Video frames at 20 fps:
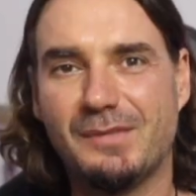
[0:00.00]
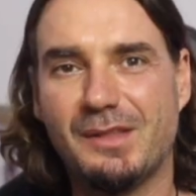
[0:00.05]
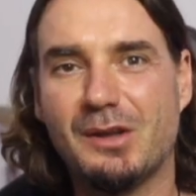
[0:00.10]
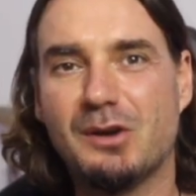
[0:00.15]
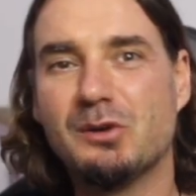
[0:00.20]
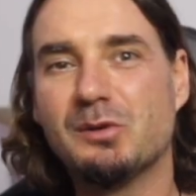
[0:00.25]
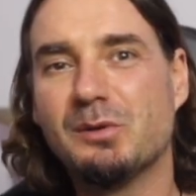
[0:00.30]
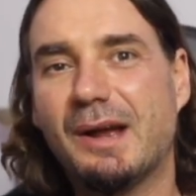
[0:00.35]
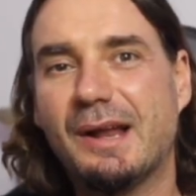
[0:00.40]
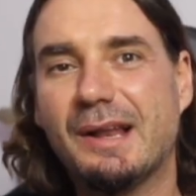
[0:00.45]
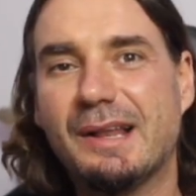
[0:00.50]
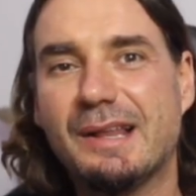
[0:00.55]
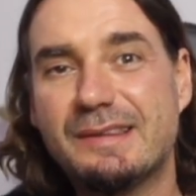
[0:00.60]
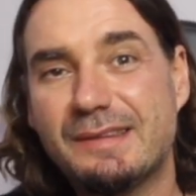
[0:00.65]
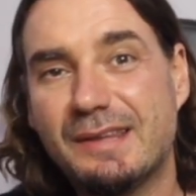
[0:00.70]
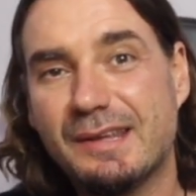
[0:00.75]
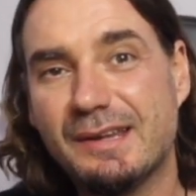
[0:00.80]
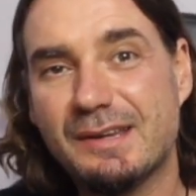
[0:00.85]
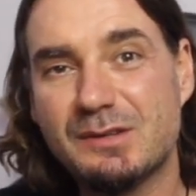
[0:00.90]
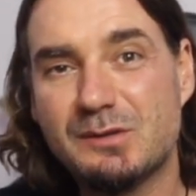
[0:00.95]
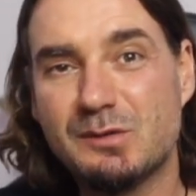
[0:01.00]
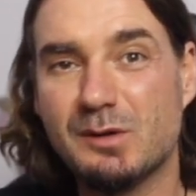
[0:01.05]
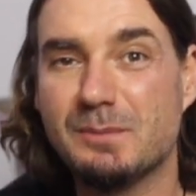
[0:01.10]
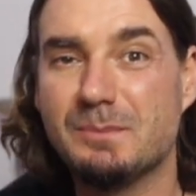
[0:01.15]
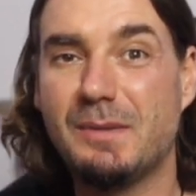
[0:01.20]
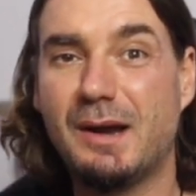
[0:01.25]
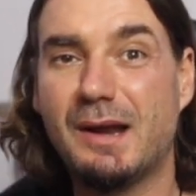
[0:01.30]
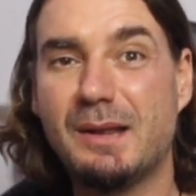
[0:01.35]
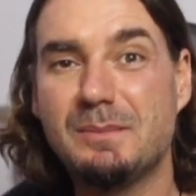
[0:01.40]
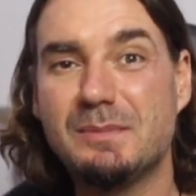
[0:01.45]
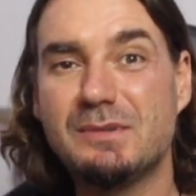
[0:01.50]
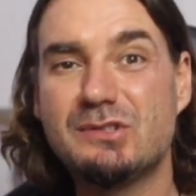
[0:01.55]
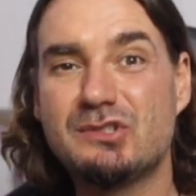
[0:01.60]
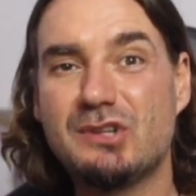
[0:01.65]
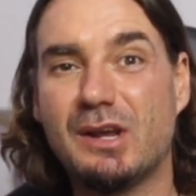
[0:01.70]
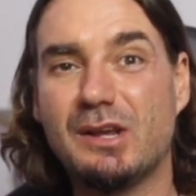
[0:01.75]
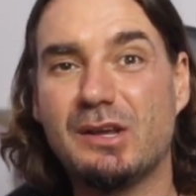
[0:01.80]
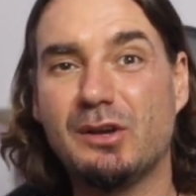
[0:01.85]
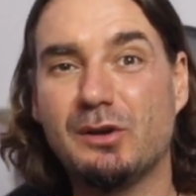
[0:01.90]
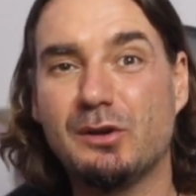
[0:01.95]
Alright, let's get into it. My name is
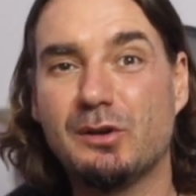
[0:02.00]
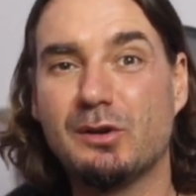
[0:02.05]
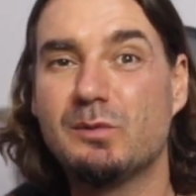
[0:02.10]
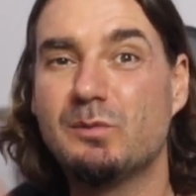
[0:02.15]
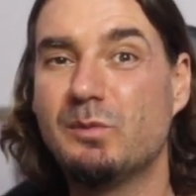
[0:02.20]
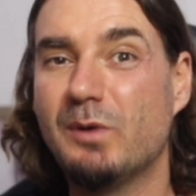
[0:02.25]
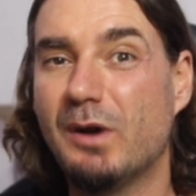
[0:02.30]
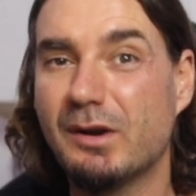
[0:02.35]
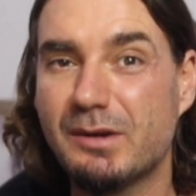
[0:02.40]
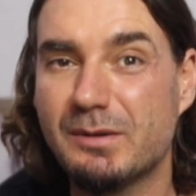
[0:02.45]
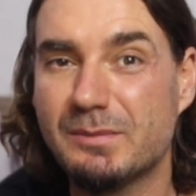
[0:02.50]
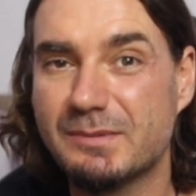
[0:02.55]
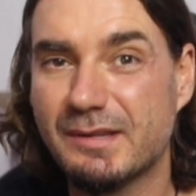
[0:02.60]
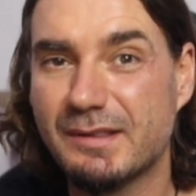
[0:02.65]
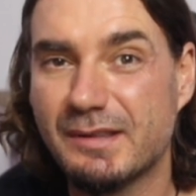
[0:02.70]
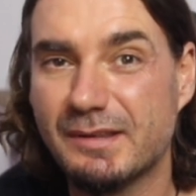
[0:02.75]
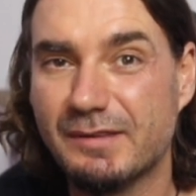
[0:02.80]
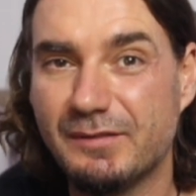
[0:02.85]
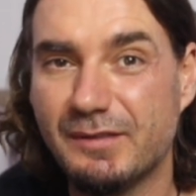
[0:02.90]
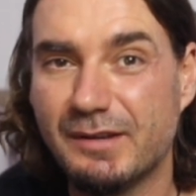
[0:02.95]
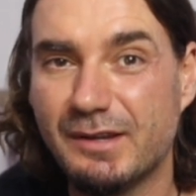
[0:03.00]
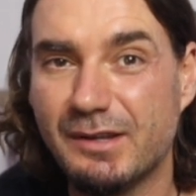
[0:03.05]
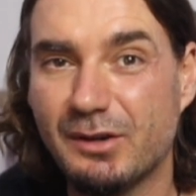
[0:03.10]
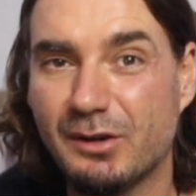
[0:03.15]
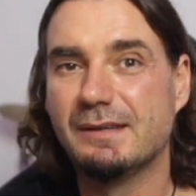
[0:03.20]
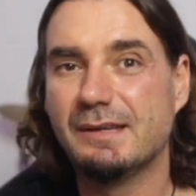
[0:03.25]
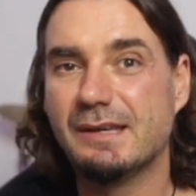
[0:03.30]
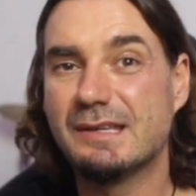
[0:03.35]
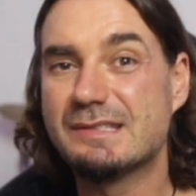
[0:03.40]
Jay Hoad. Welcome to this video.